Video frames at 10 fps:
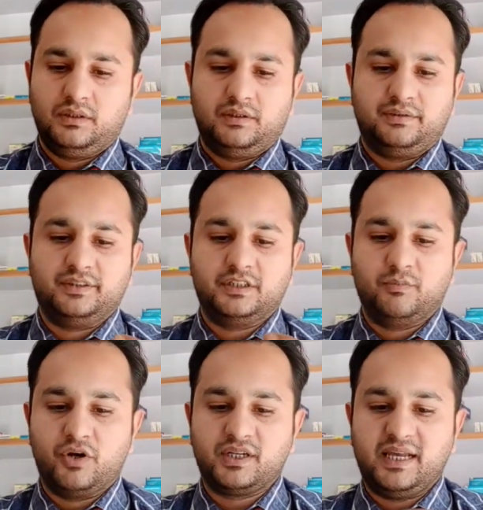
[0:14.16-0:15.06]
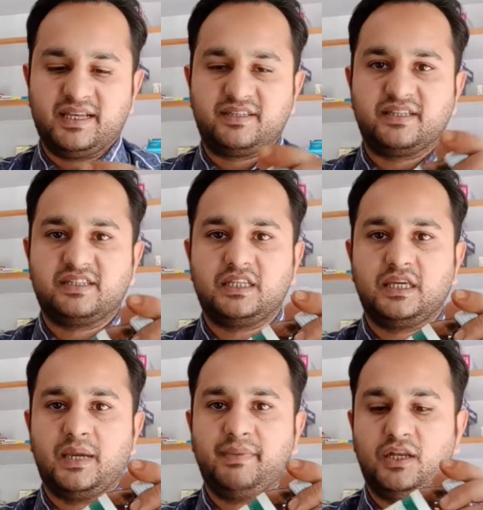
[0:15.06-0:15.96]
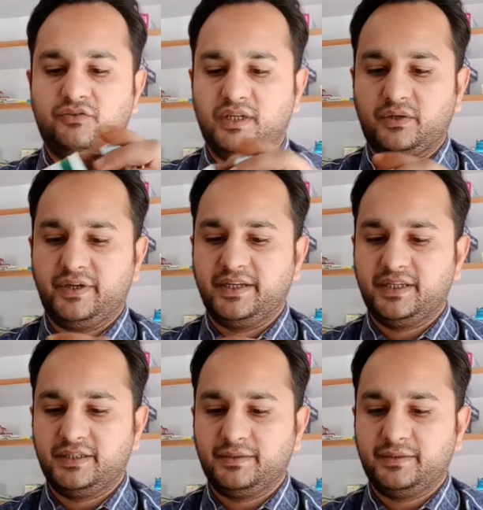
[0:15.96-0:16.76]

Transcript: This bottle has 60 ml of liquid in it.